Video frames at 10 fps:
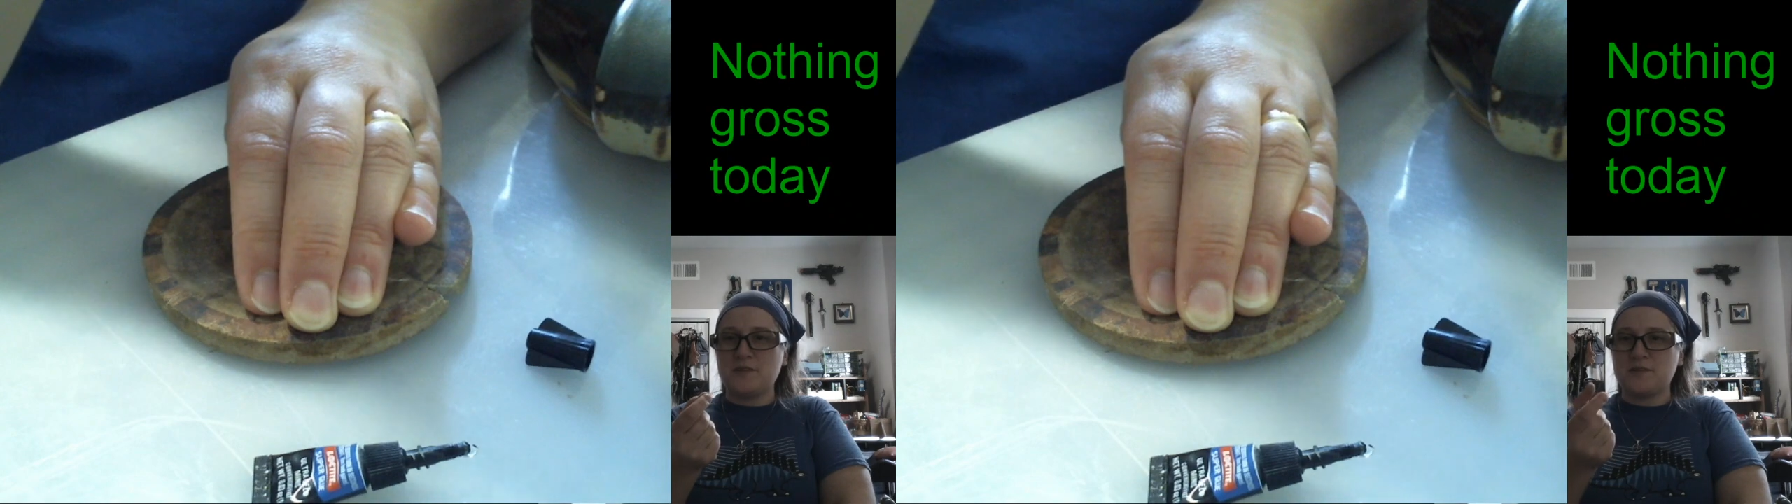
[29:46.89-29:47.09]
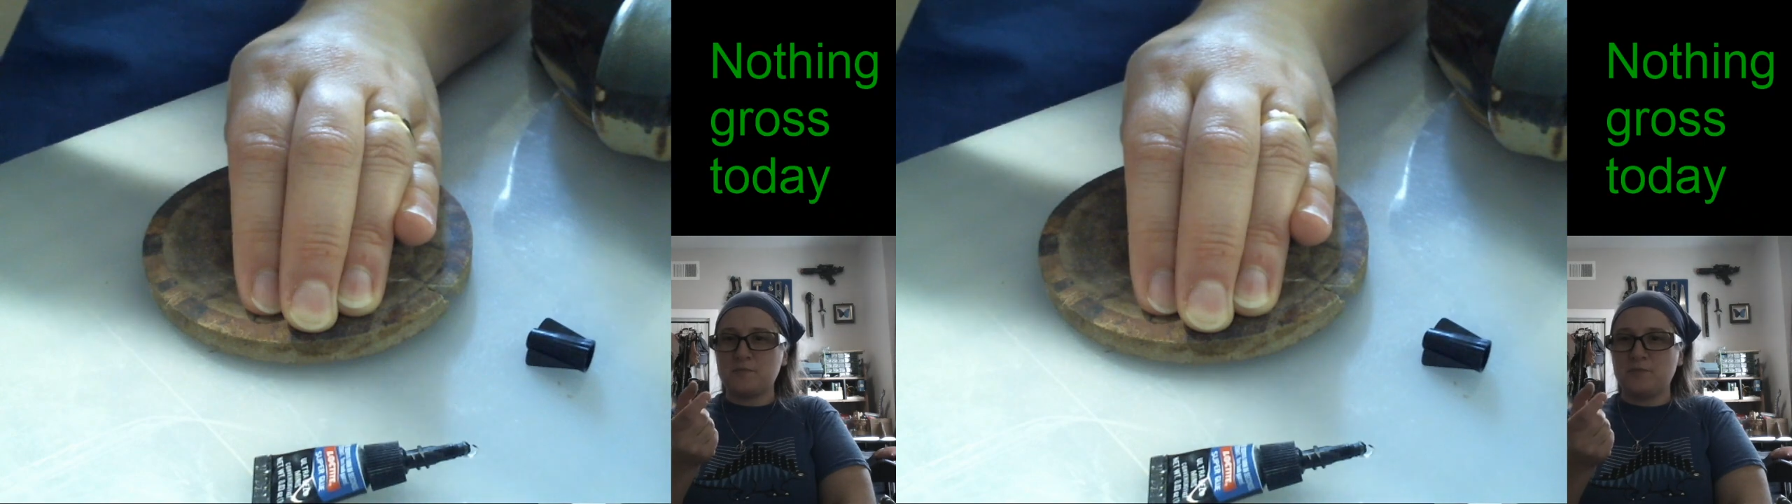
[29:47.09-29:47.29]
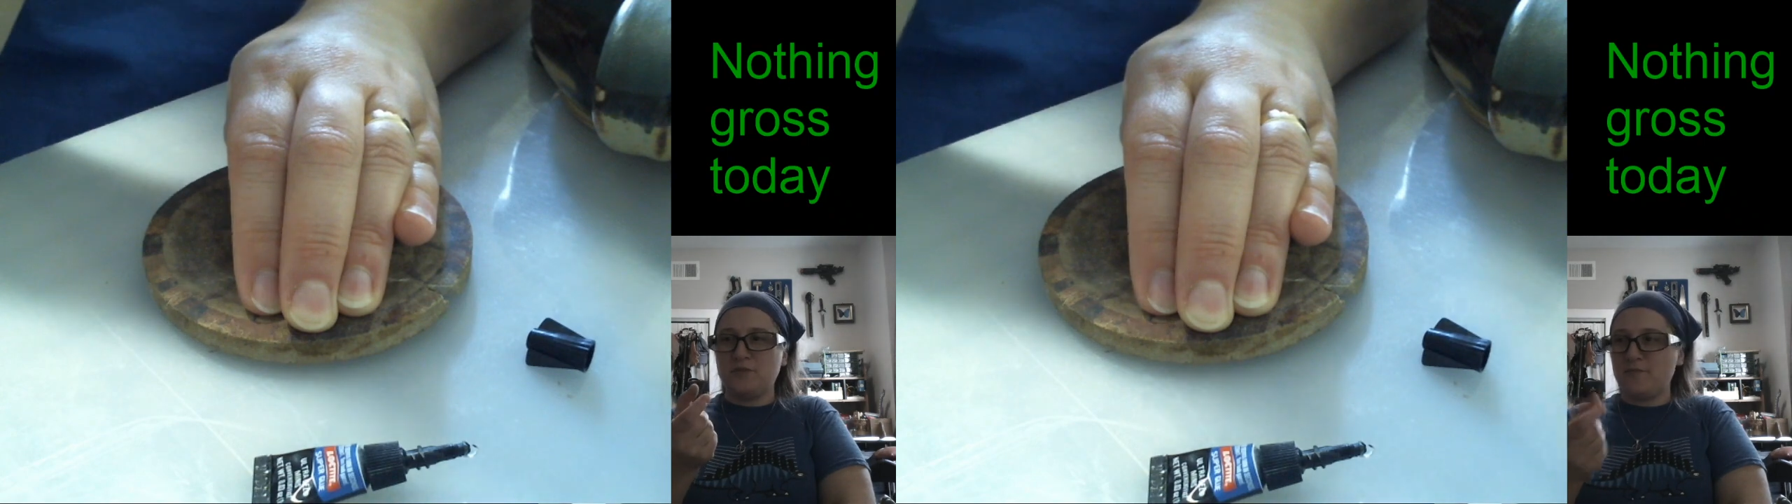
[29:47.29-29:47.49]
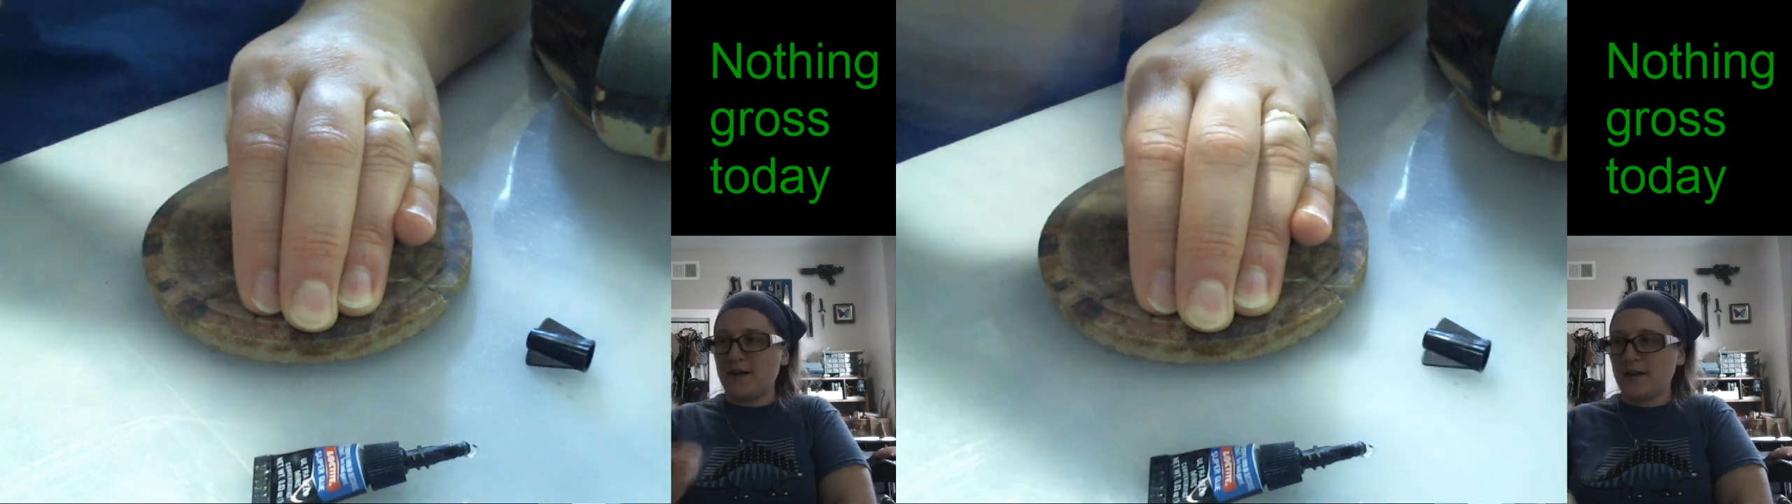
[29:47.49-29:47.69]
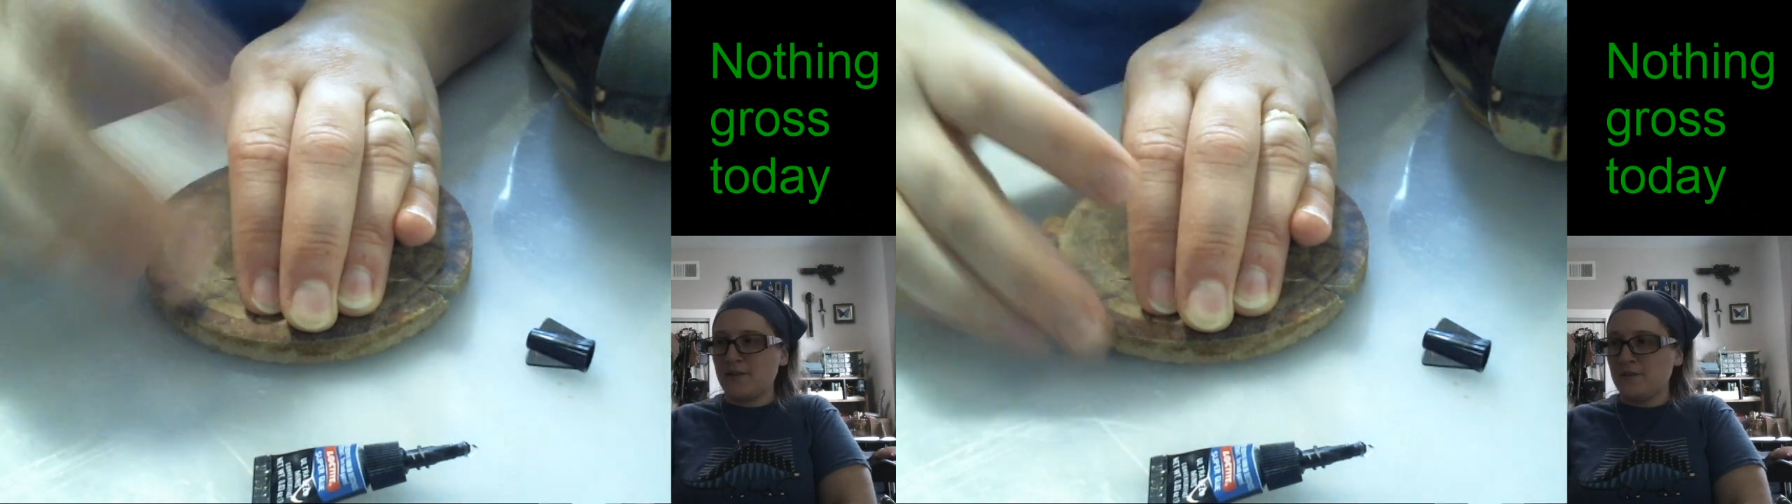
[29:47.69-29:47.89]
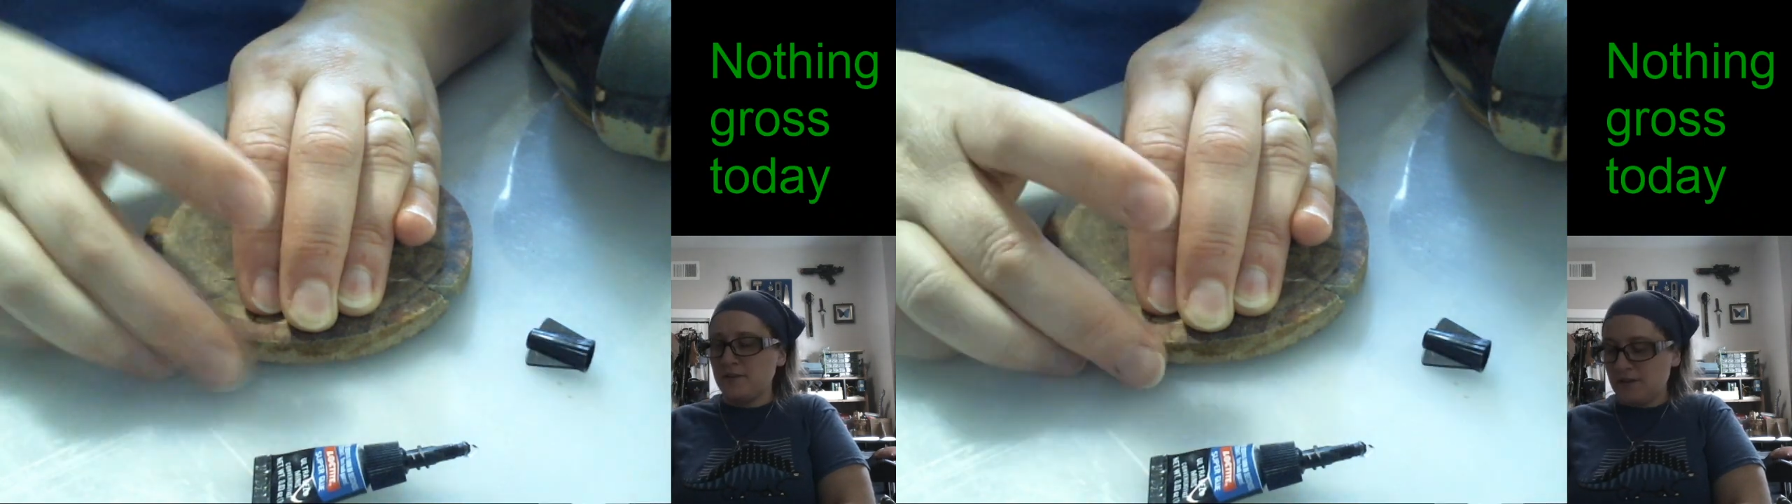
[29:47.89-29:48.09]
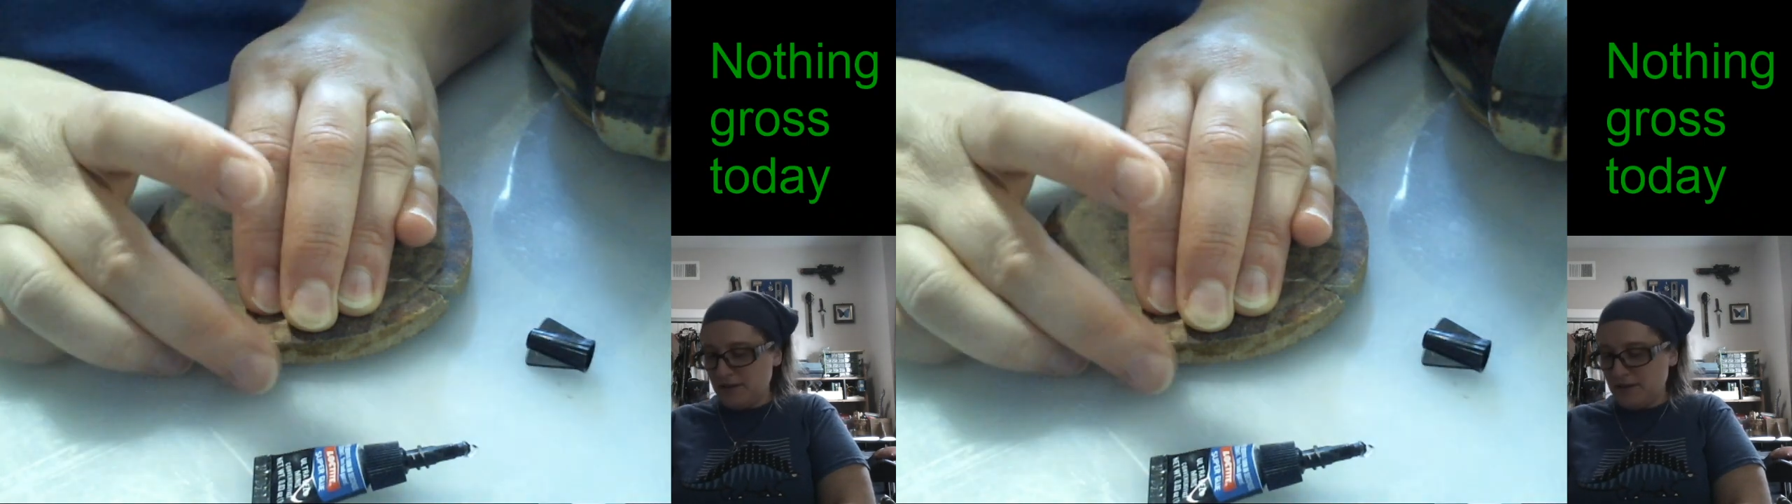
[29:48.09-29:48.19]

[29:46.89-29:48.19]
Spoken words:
doesn't poof back out.